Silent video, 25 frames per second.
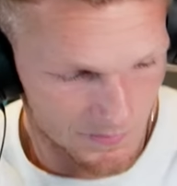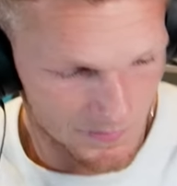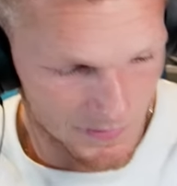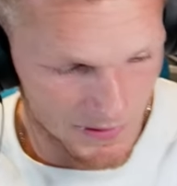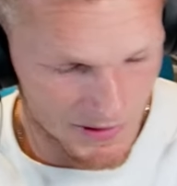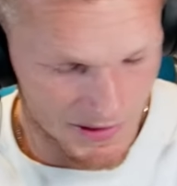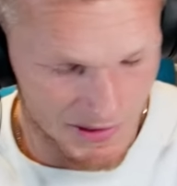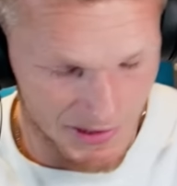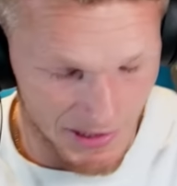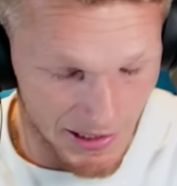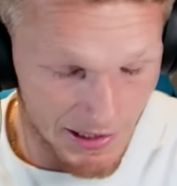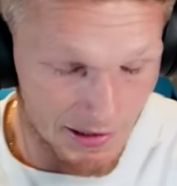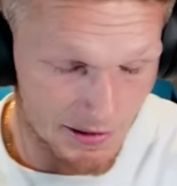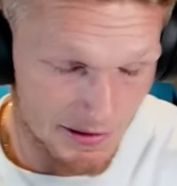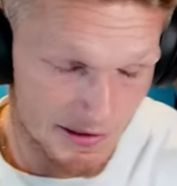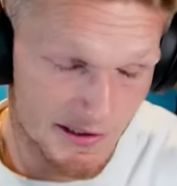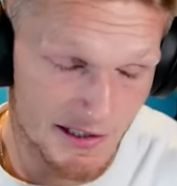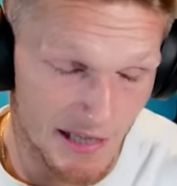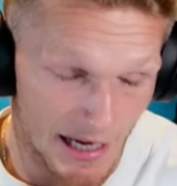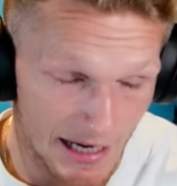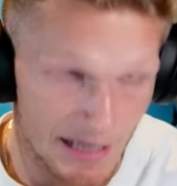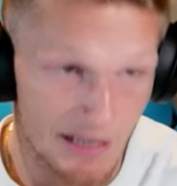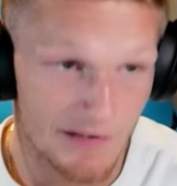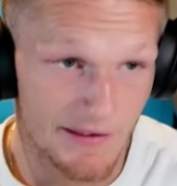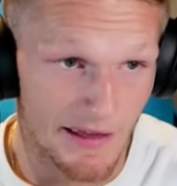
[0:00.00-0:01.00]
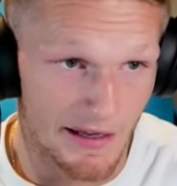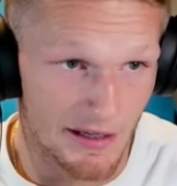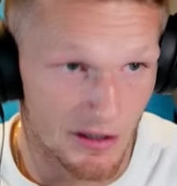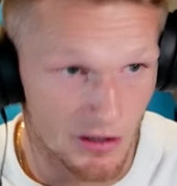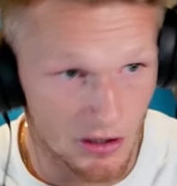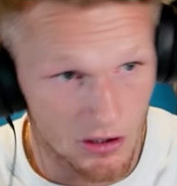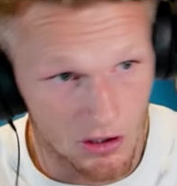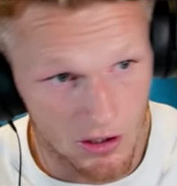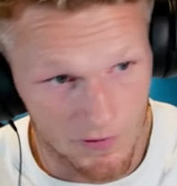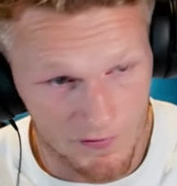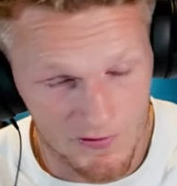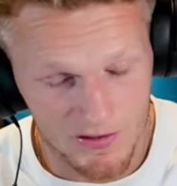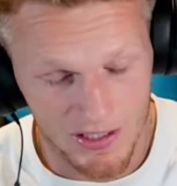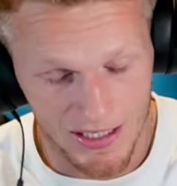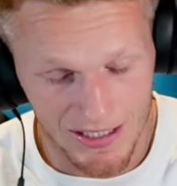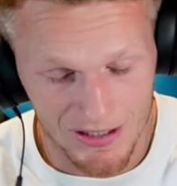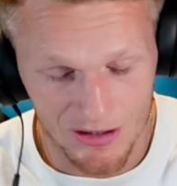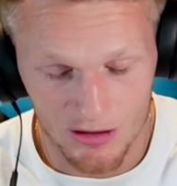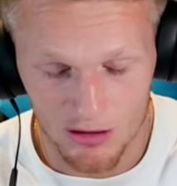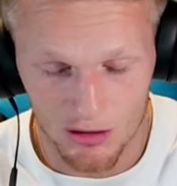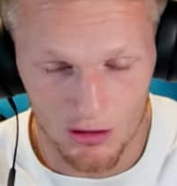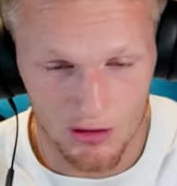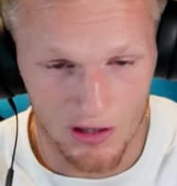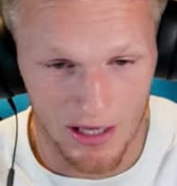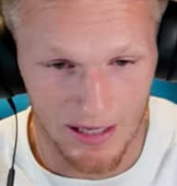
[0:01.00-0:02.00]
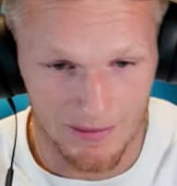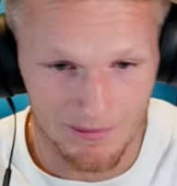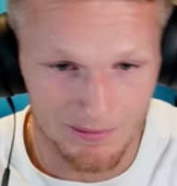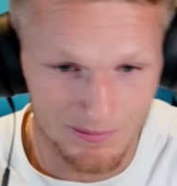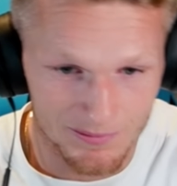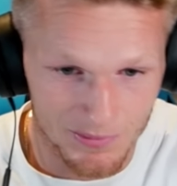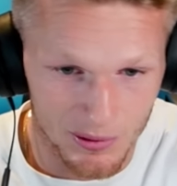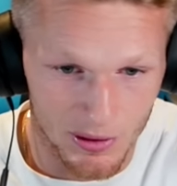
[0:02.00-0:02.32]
say that I've seen you do that